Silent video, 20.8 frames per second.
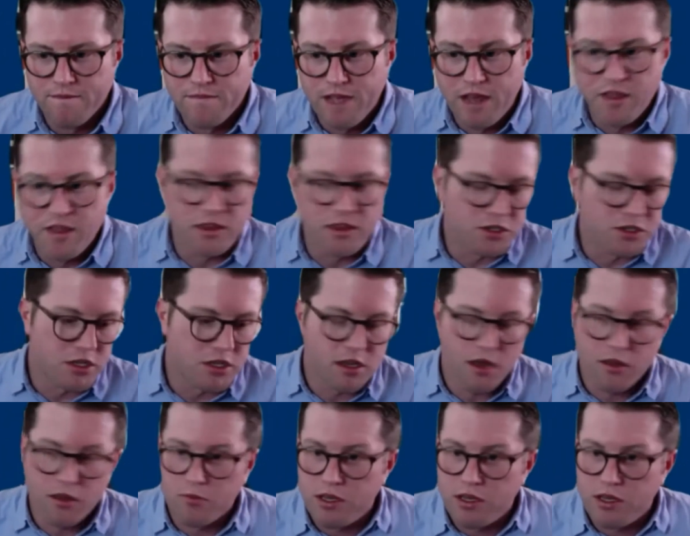And then there's the
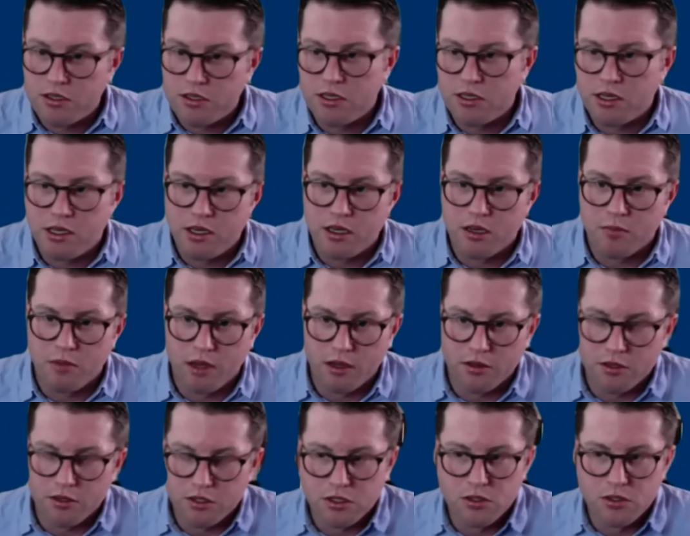other piece, thinking
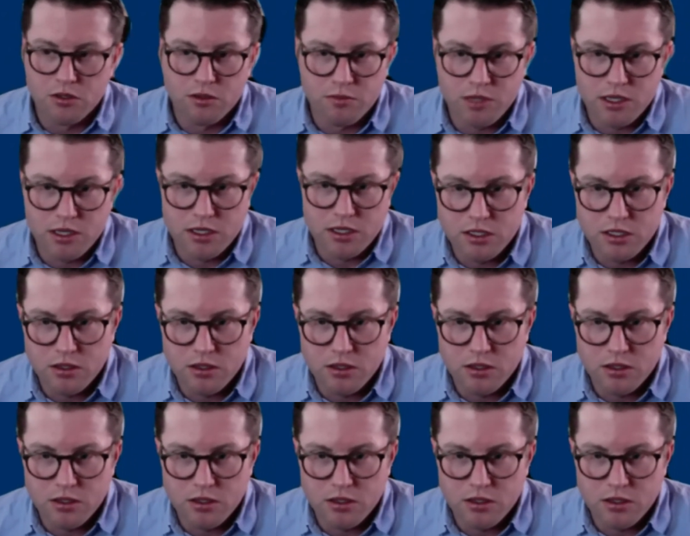about the student piece.